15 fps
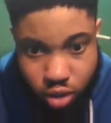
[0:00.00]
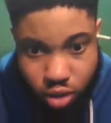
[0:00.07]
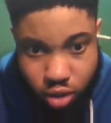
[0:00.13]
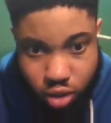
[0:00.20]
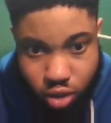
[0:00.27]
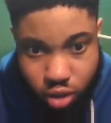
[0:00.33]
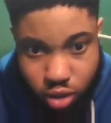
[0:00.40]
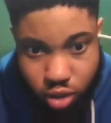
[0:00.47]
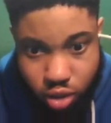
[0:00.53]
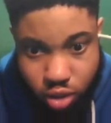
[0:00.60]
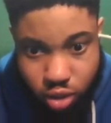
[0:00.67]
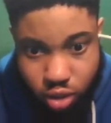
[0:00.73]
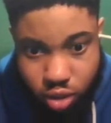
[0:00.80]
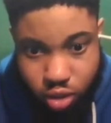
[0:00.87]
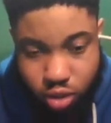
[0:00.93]

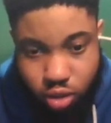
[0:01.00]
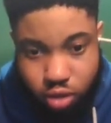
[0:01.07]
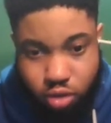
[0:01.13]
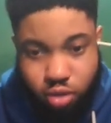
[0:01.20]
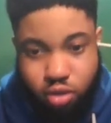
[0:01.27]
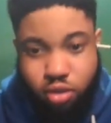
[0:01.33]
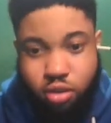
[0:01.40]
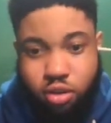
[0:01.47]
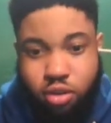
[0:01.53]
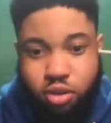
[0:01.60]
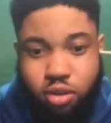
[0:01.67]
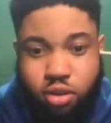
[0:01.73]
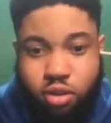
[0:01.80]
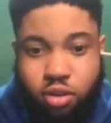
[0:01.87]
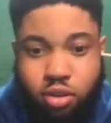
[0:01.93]

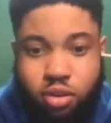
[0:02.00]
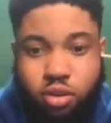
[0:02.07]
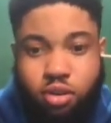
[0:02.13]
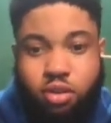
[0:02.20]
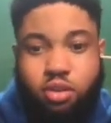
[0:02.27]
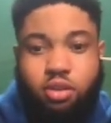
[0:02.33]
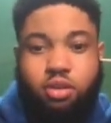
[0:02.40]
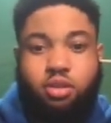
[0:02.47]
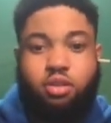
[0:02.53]
(silent)